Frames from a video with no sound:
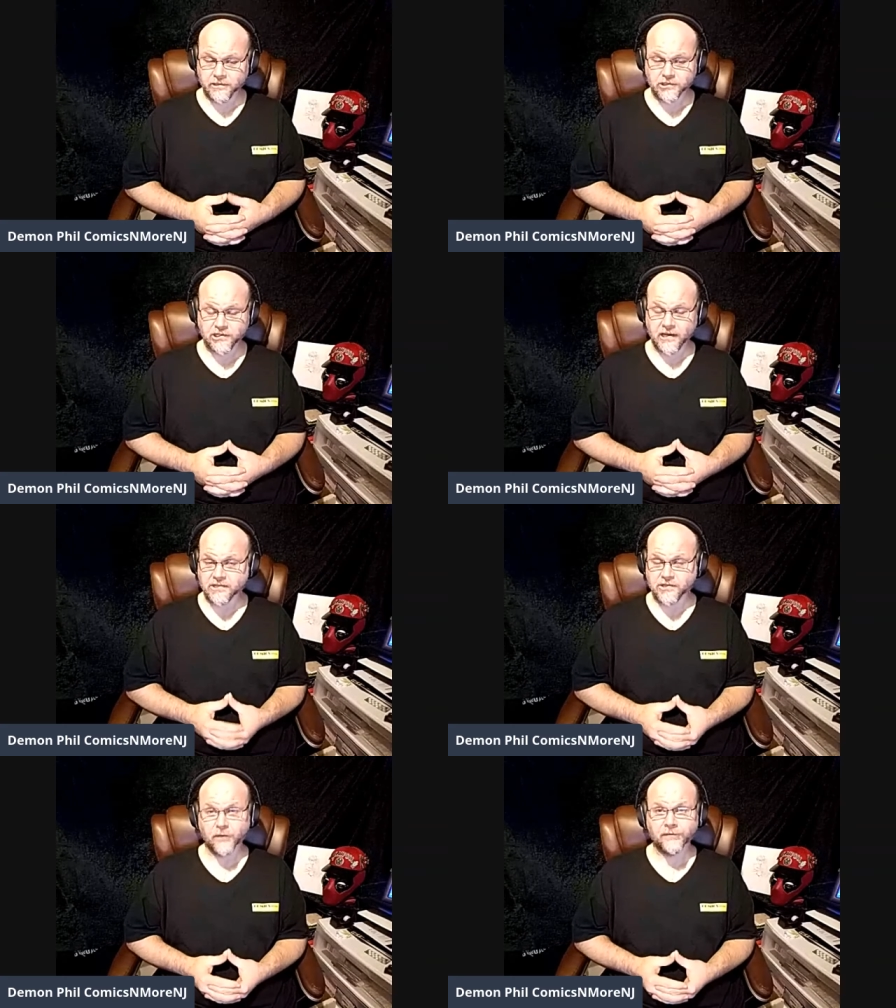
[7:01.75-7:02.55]
she has
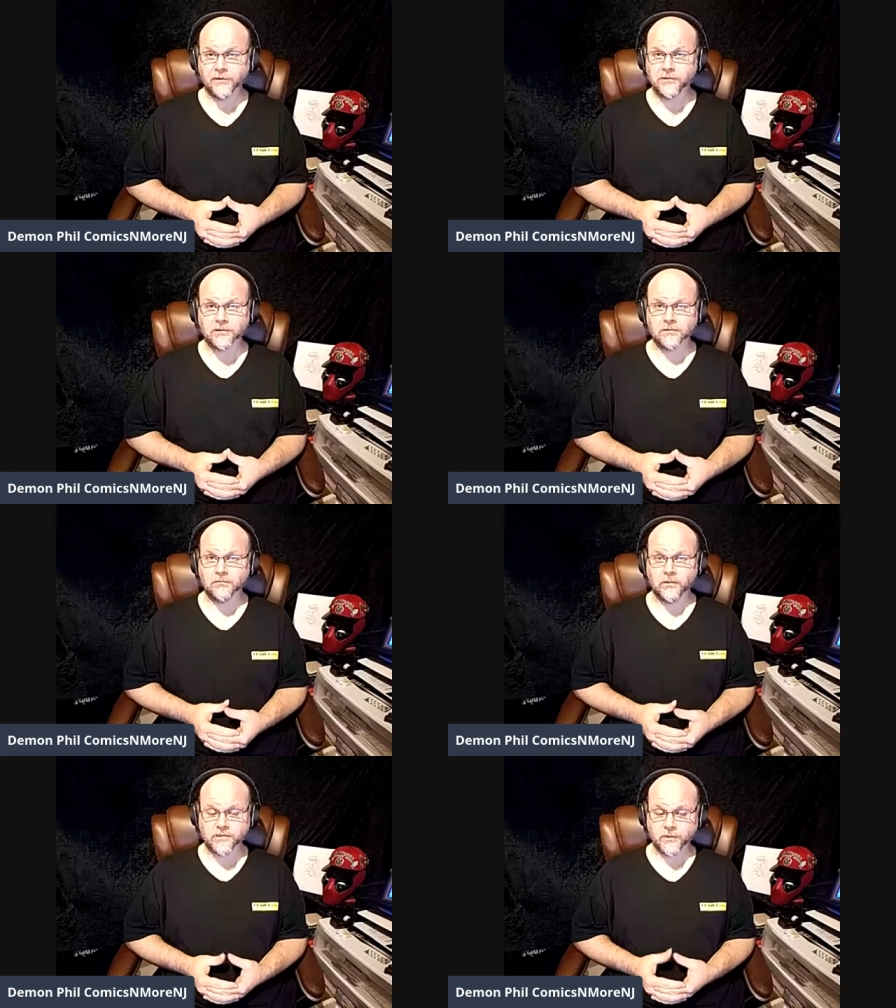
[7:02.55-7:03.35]
no filter
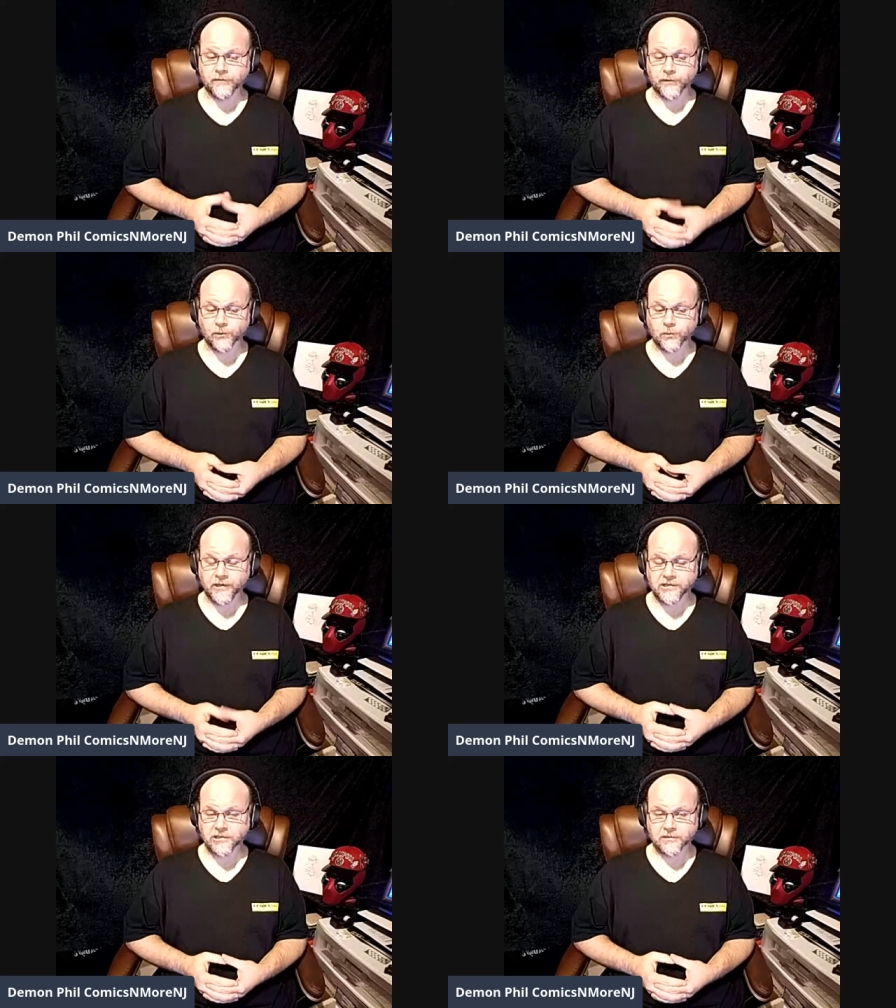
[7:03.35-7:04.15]
whatsoever,
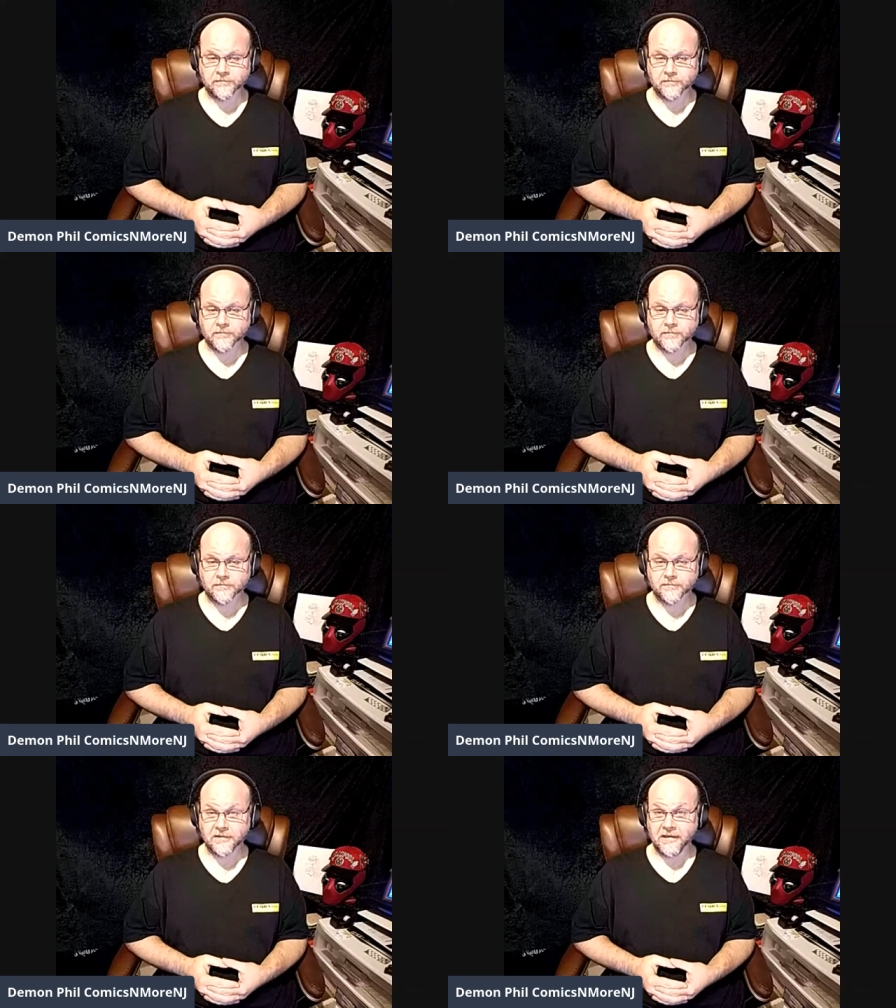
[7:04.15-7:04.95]
which
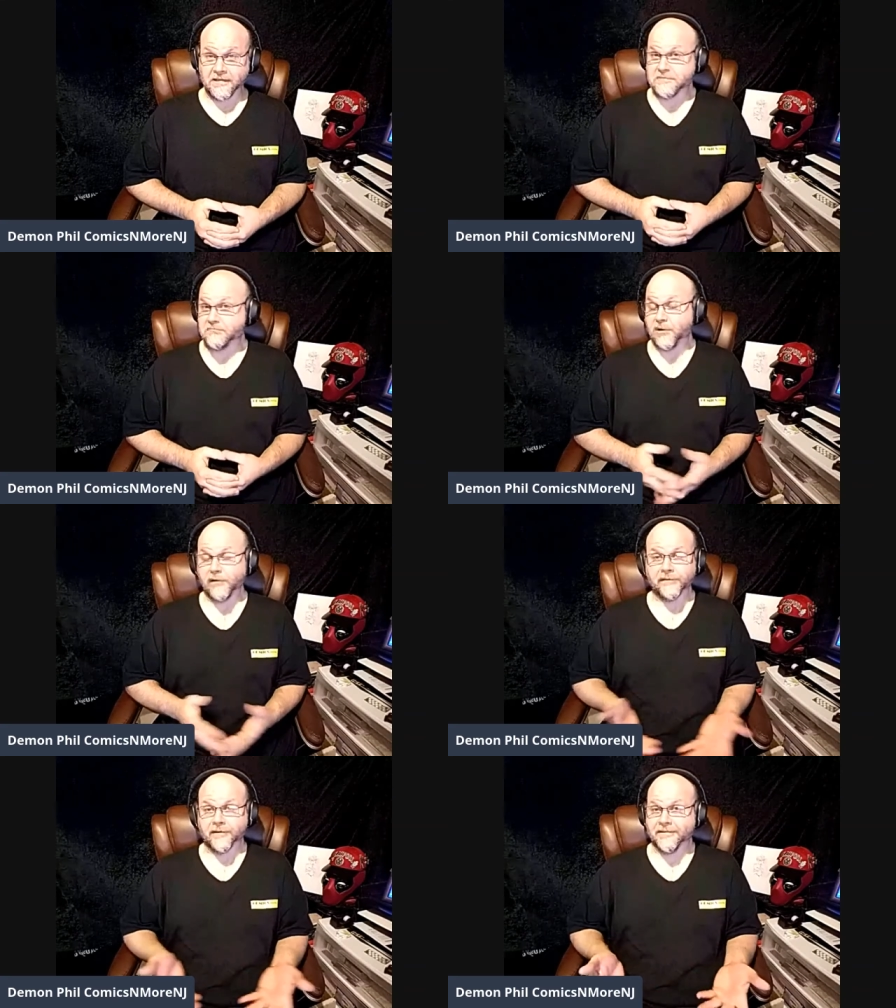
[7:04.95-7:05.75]
is
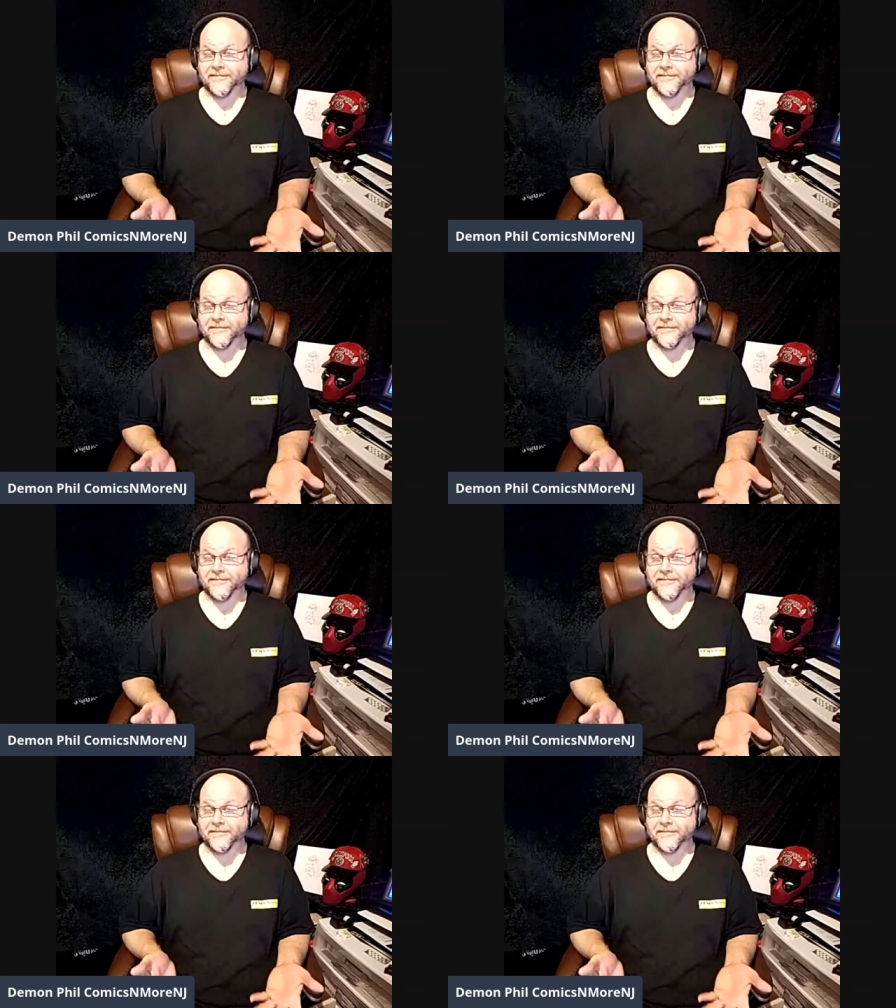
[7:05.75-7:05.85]
perfect.